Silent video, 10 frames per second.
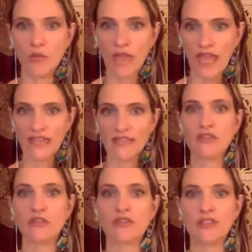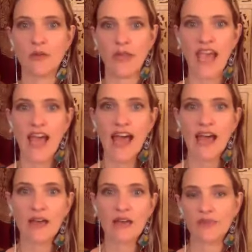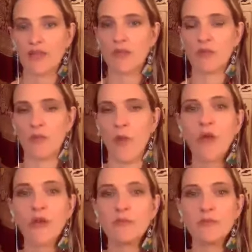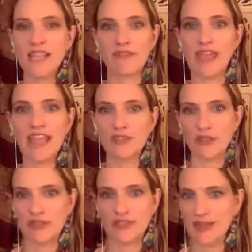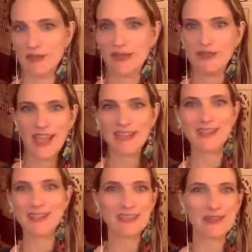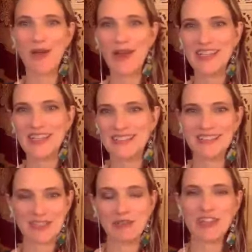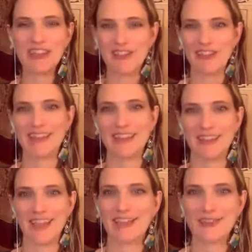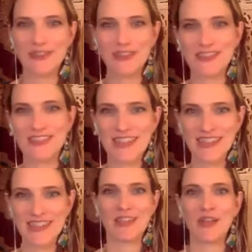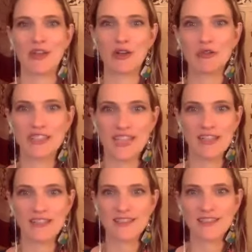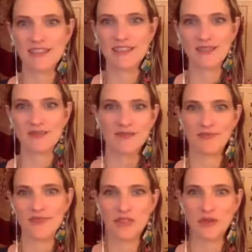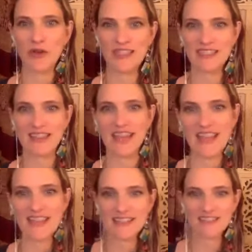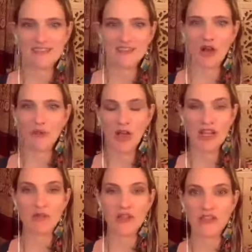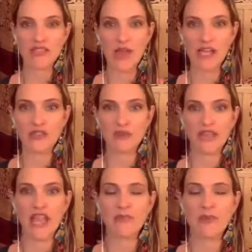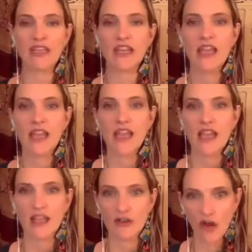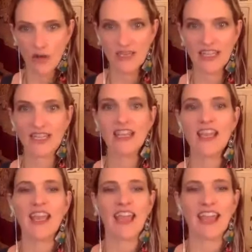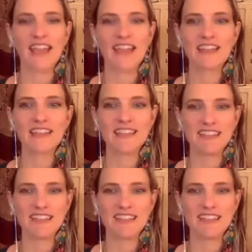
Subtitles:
cancers that we have, like, all humans have cancers. Like, we have cancers, our bodies deal with the fact that cancers, cells do crazy things, and our body brings us back to alignment and harmony. And